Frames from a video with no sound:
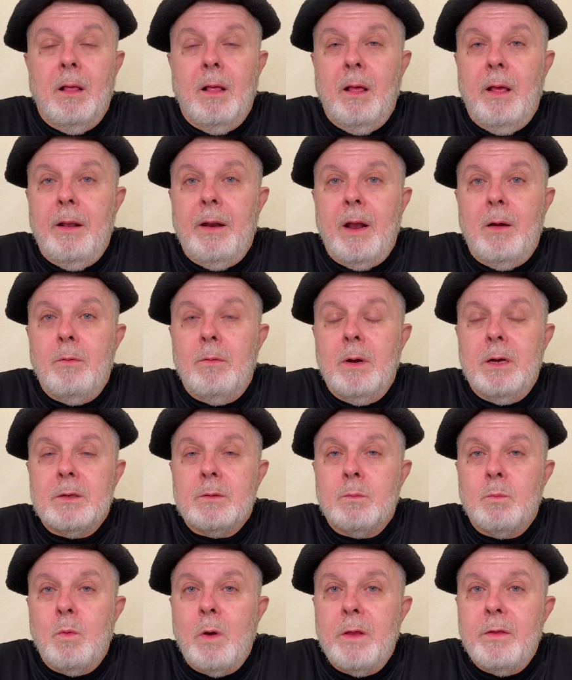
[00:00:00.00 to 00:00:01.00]
And I was
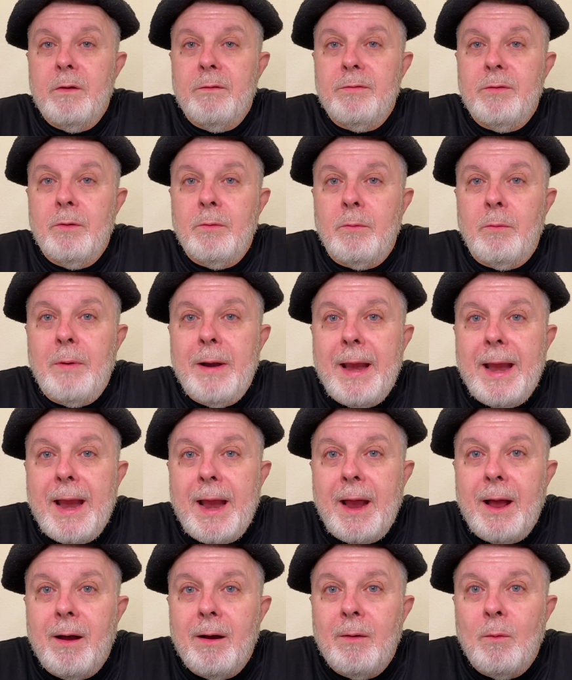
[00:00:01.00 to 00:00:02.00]
one of the
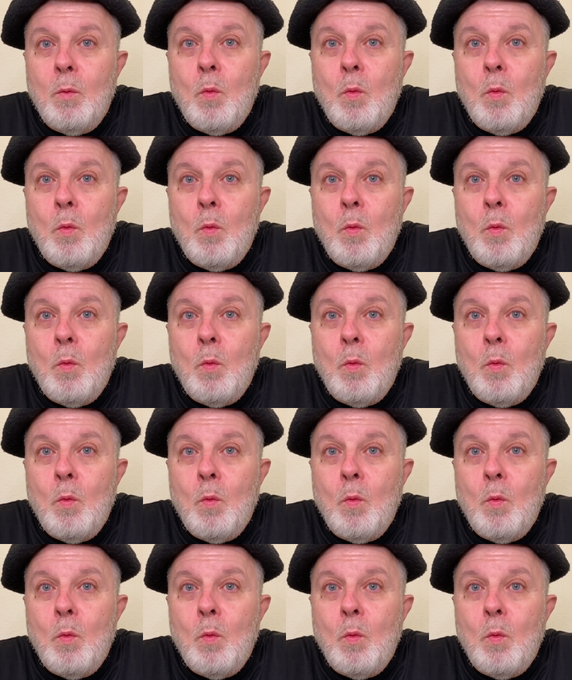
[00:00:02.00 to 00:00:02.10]
rare